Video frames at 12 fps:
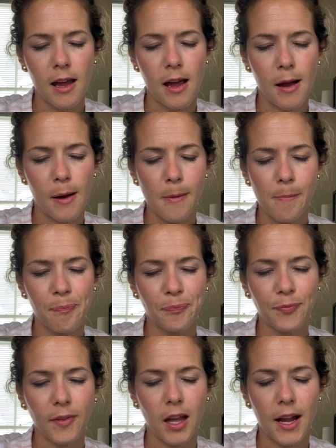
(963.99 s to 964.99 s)

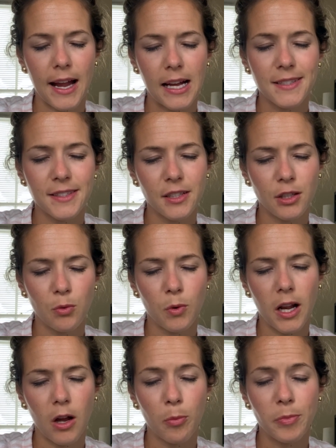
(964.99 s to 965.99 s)
Um, I ask that you
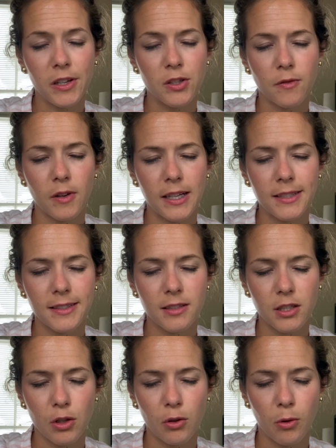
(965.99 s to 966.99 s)
would help each of us
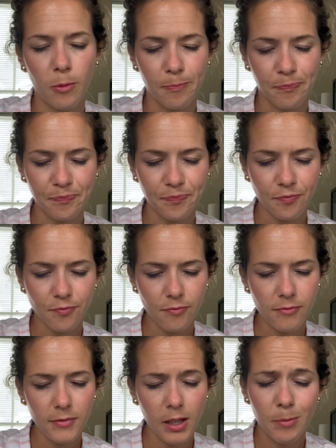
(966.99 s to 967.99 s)
to
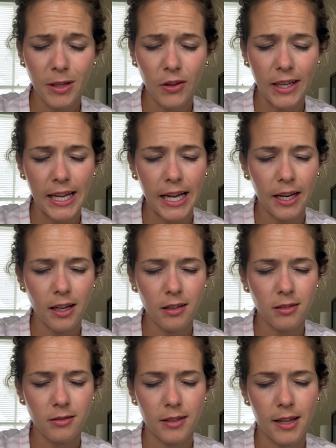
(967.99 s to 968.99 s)
be like
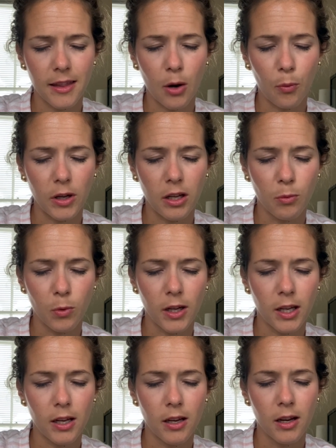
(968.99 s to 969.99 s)
Anna and that we
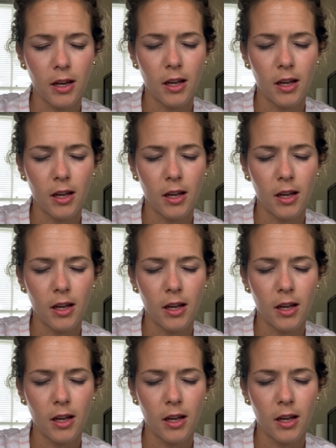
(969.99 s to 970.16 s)
would